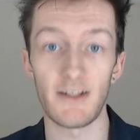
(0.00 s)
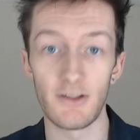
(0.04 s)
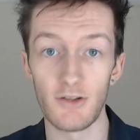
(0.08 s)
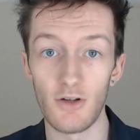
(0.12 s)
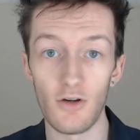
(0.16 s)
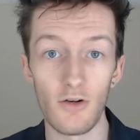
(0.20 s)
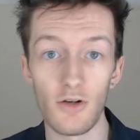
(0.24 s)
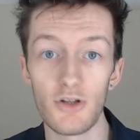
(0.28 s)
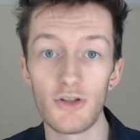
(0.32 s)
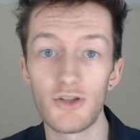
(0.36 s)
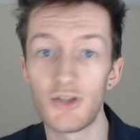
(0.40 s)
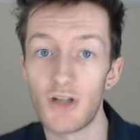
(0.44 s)

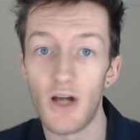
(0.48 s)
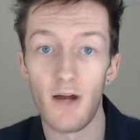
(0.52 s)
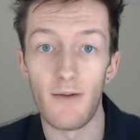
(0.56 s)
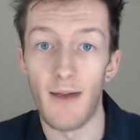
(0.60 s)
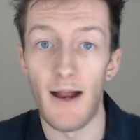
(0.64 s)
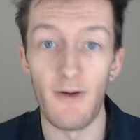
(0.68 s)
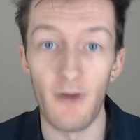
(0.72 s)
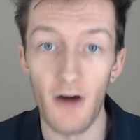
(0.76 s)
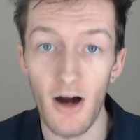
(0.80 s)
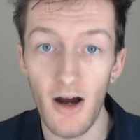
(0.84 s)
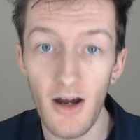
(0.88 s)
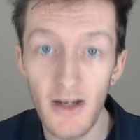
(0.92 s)
knowledge
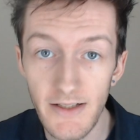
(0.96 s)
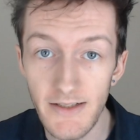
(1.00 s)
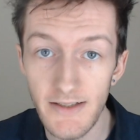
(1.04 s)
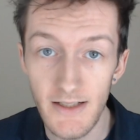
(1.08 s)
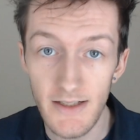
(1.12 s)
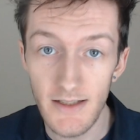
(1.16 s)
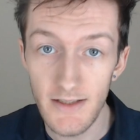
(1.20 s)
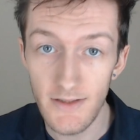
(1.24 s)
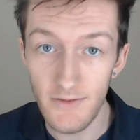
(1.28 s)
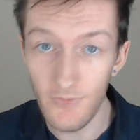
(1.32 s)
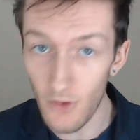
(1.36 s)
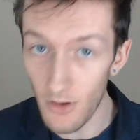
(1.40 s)
about
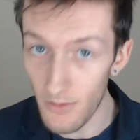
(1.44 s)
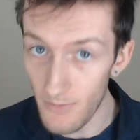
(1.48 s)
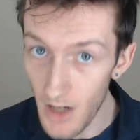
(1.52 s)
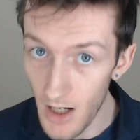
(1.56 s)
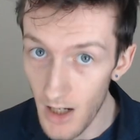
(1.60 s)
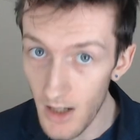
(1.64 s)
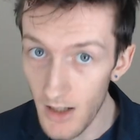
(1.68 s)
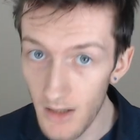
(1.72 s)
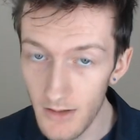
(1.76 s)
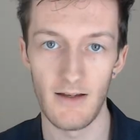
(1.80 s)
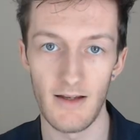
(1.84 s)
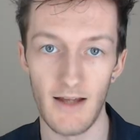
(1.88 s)
ISIS from
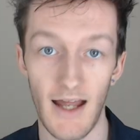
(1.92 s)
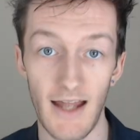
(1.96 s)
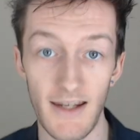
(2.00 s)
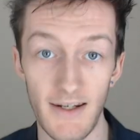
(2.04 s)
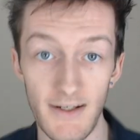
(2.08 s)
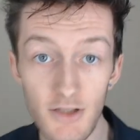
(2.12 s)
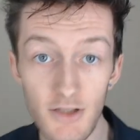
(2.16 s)
her, and